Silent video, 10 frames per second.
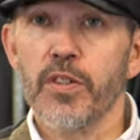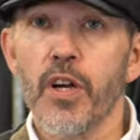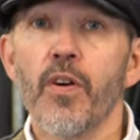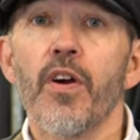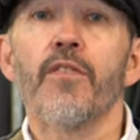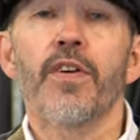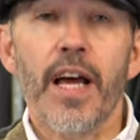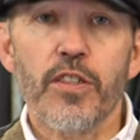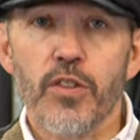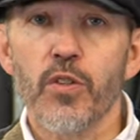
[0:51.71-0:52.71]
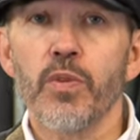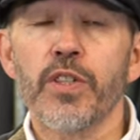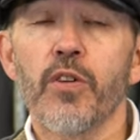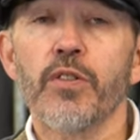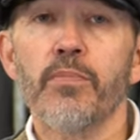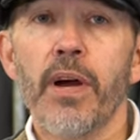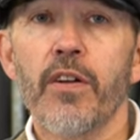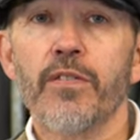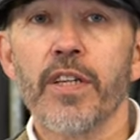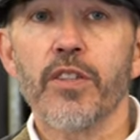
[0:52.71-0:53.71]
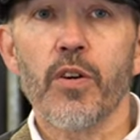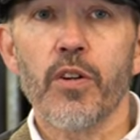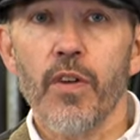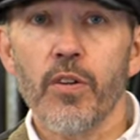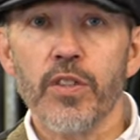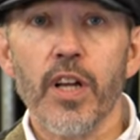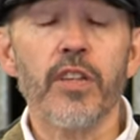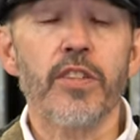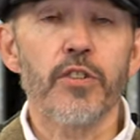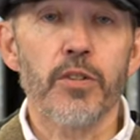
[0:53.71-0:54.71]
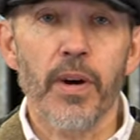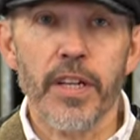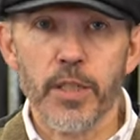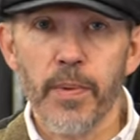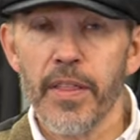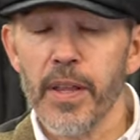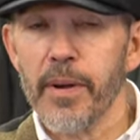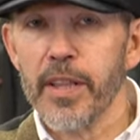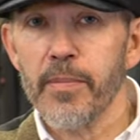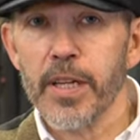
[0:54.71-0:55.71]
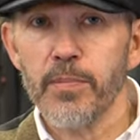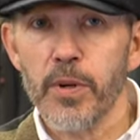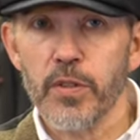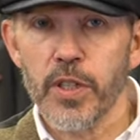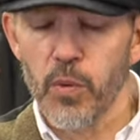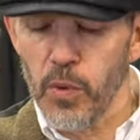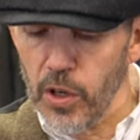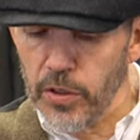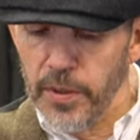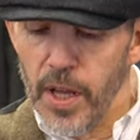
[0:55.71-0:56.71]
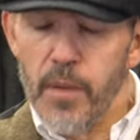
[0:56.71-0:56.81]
So for that suit, we chose a pair of Daytona Roadstars. As you might expect, they make the best boots in the world.